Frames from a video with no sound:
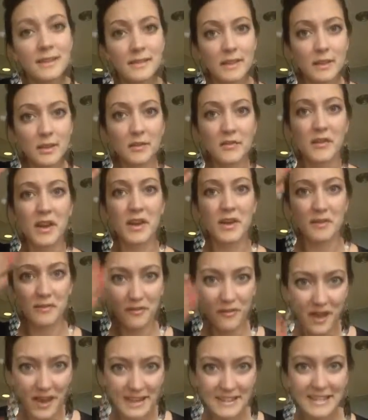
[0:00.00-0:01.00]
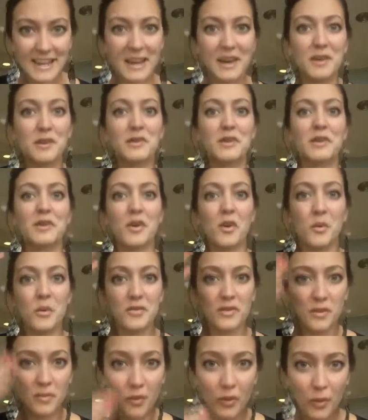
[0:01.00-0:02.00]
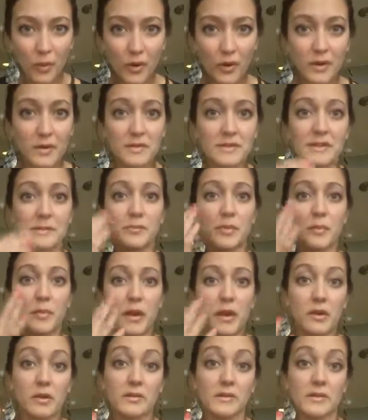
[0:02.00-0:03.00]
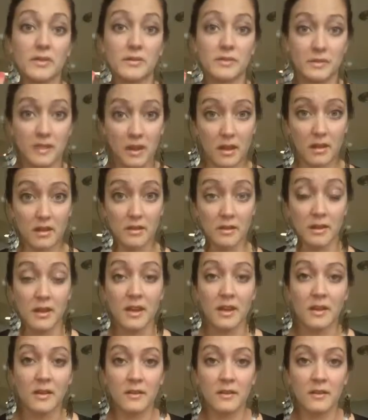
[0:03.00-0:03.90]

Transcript: that you've kind of fined down, you know, with your pores, and prepares your skin